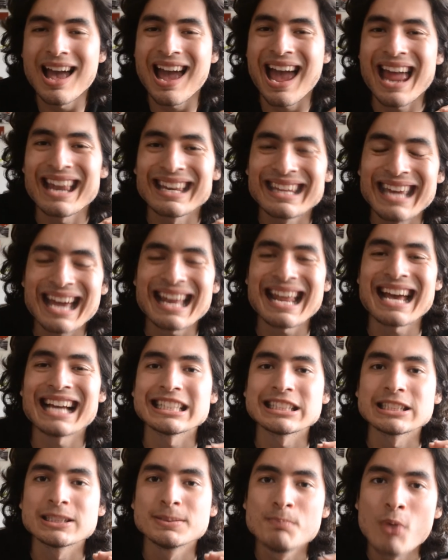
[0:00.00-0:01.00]
and get
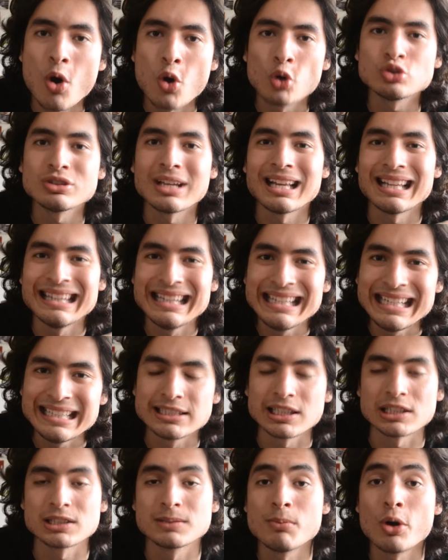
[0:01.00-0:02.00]
as most
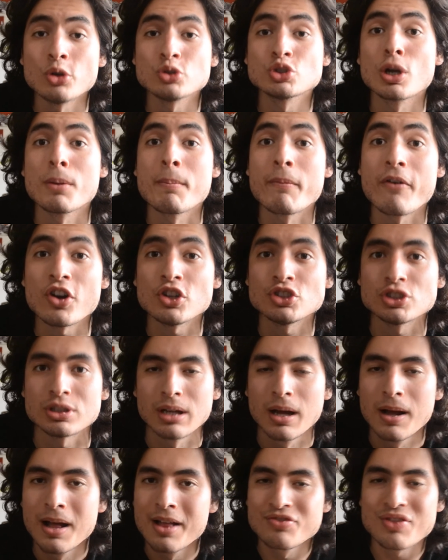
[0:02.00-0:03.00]
leads, as most conversion.
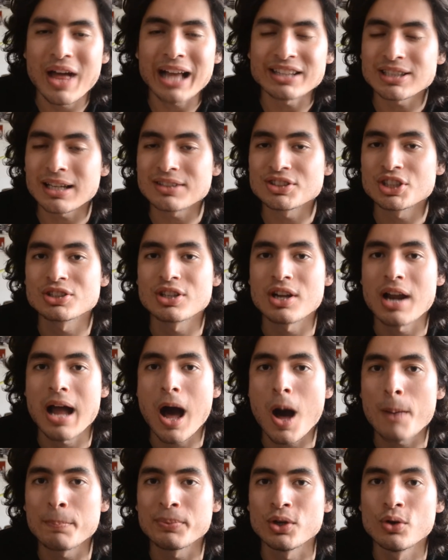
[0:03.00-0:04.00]
That's not just gonna
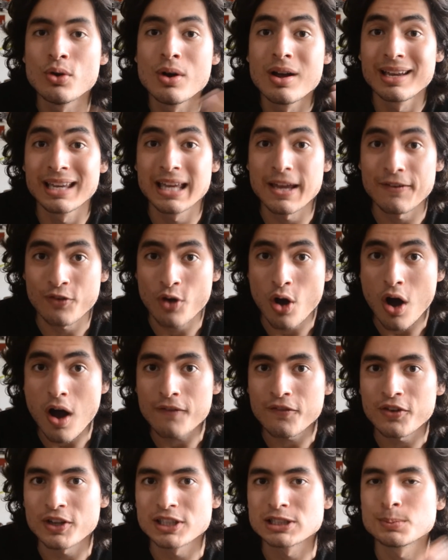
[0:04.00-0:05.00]
help you give
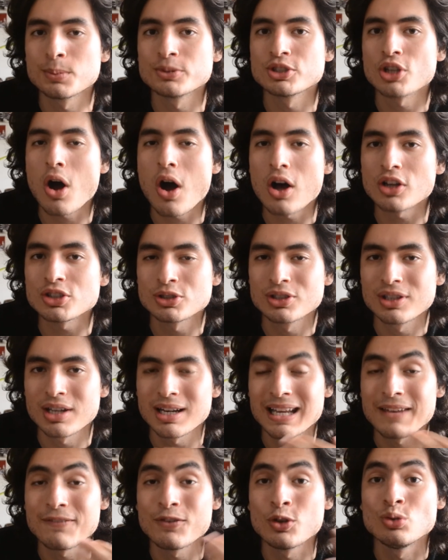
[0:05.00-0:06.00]
confidence, but it's also gonna
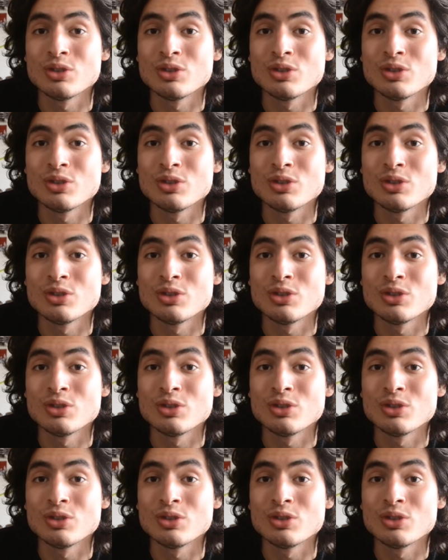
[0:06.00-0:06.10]
give you